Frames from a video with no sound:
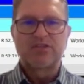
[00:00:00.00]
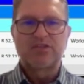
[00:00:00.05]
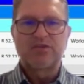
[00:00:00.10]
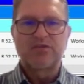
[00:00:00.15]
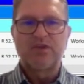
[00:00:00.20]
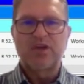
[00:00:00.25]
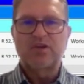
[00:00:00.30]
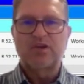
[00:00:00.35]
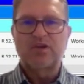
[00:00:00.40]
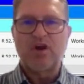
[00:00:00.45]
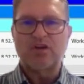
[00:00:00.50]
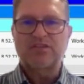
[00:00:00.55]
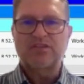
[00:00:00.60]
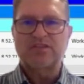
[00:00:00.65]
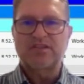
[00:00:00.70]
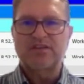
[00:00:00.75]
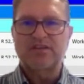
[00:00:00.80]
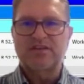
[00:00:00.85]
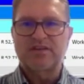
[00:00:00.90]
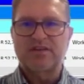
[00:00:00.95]
to a
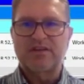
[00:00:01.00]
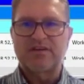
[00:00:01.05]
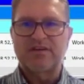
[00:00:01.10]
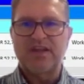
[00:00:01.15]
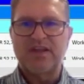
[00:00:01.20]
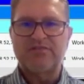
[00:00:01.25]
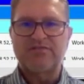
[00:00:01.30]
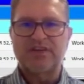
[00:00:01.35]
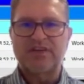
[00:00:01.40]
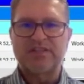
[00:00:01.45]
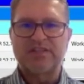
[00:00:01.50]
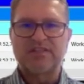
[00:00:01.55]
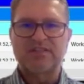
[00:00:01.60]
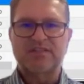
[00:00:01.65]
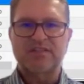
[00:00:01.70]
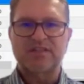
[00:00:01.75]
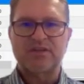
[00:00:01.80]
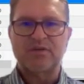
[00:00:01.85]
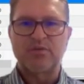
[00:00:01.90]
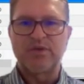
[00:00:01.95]
cost
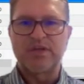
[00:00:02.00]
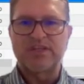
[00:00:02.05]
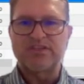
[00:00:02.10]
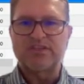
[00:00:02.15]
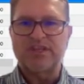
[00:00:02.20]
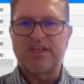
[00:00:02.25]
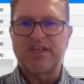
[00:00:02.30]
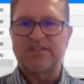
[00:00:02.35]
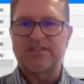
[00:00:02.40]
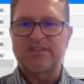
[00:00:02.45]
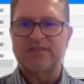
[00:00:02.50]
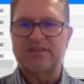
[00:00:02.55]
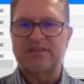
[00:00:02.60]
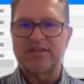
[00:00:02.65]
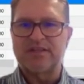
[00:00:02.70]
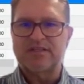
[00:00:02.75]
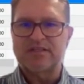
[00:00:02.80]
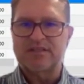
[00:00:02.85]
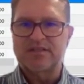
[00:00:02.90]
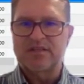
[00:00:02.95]
reference, which is
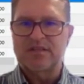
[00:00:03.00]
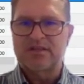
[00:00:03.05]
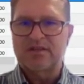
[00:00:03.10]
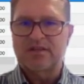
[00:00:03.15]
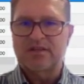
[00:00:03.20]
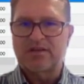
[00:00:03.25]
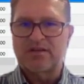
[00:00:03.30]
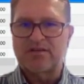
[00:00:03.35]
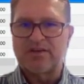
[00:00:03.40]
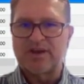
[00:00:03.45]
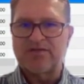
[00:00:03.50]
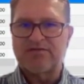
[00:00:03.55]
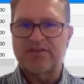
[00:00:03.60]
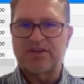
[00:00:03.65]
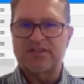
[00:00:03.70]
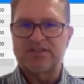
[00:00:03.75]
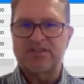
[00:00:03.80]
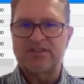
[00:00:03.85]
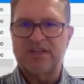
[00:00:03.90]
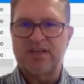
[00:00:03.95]
this
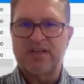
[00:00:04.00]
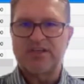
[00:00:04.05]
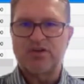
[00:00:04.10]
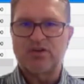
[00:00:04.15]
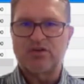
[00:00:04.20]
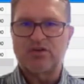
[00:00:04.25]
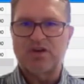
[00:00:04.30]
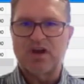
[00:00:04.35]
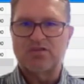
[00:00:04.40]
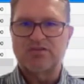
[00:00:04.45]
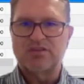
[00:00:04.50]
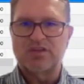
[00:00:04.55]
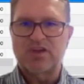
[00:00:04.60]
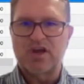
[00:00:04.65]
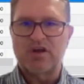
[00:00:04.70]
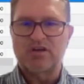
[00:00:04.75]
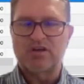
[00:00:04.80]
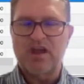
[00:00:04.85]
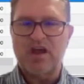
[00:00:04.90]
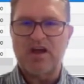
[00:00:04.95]
reference here, your cost
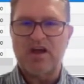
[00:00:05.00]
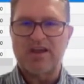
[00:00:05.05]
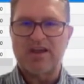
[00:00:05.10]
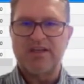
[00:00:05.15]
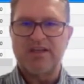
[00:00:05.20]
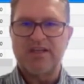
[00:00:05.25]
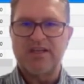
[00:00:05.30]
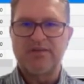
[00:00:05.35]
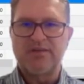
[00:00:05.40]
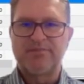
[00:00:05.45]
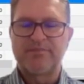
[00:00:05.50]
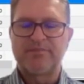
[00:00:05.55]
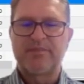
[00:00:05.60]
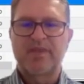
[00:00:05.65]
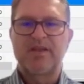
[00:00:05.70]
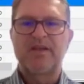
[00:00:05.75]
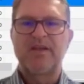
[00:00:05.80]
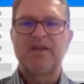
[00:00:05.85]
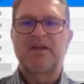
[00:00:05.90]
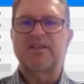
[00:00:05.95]
code ID,
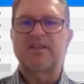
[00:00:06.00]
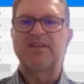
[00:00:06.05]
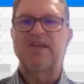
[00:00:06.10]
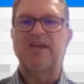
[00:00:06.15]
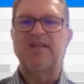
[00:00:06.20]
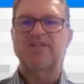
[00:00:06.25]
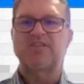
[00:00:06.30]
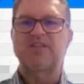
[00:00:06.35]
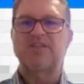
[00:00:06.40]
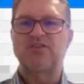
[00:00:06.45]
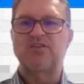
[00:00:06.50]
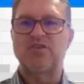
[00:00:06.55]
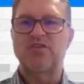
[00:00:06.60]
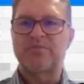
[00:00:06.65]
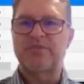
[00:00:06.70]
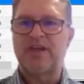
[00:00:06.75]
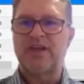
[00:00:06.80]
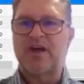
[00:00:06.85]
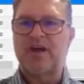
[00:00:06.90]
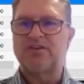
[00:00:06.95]
that's the
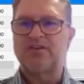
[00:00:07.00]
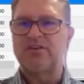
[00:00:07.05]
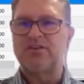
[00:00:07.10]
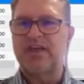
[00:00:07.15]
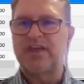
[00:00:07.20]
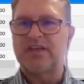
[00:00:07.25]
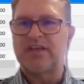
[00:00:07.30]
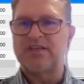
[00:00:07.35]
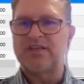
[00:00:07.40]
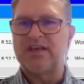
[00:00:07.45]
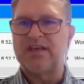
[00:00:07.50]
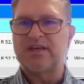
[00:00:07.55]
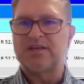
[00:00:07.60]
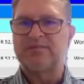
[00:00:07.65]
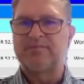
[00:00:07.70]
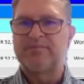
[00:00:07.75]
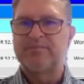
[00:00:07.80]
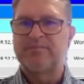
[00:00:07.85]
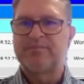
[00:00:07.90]
drop down you get here.